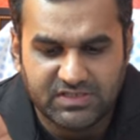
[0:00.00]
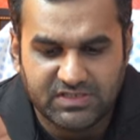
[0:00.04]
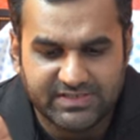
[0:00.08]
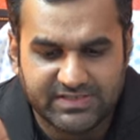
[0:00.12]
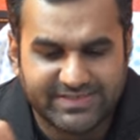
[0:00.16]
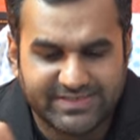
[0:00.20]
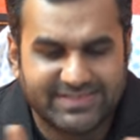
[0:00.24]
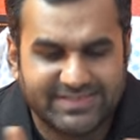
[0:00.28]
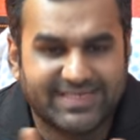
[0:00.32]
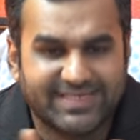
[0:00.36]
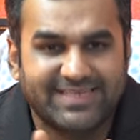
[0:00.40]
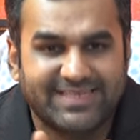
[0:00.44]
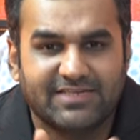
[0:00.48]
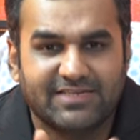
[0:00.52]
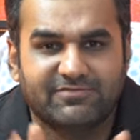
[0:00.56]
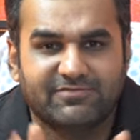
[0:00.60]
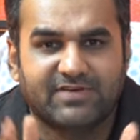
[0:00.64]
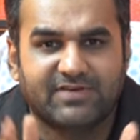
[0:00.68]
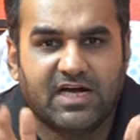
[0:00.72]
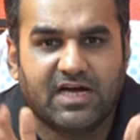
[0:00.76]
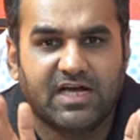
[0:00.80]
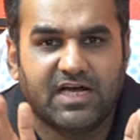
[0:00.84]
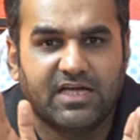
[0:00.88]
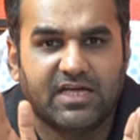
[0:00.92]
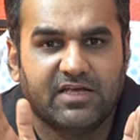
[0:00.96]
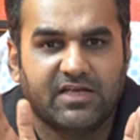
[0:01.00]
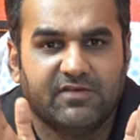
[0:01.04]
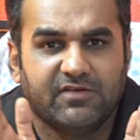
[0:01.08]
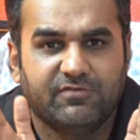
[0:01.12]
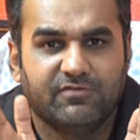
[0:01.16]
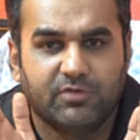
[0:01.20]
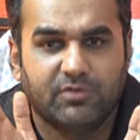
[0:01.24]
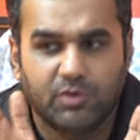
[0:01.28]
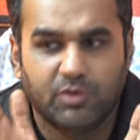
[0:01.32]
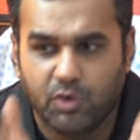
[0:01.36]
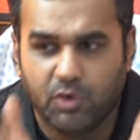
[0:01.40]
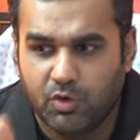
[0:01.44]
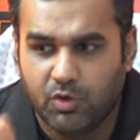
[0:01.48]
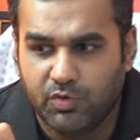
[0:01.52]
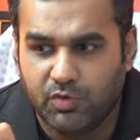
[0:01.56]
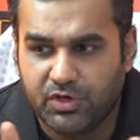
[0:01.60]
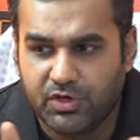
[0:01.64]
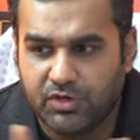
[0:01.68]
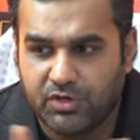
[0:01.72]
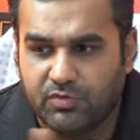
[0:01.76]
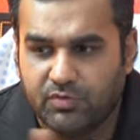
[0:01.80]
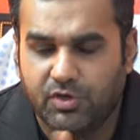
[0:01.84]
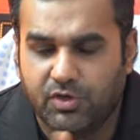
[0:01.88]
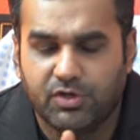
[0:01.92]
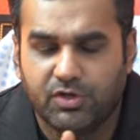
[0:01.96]
just thirty-five, you know what
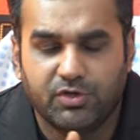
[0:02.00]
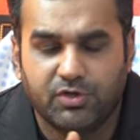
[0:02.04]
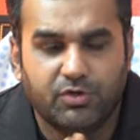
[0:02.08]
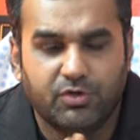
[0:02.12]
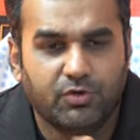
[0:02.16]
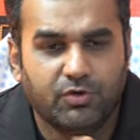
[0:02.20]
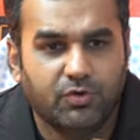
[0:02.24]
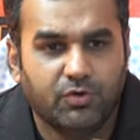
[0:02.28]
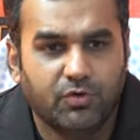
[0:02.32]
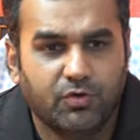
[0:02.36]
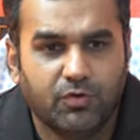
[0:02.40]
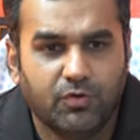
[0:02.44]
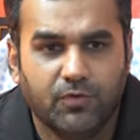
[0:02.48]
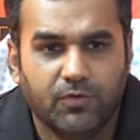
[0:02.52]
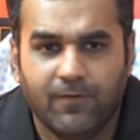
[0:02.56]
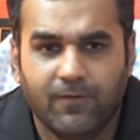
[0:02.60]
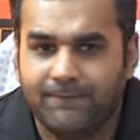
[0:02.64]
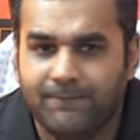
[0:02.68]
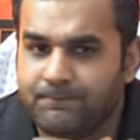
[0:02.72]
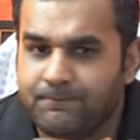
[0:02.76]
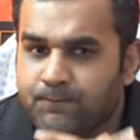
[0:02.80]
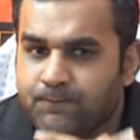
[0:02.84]
you wanted to do,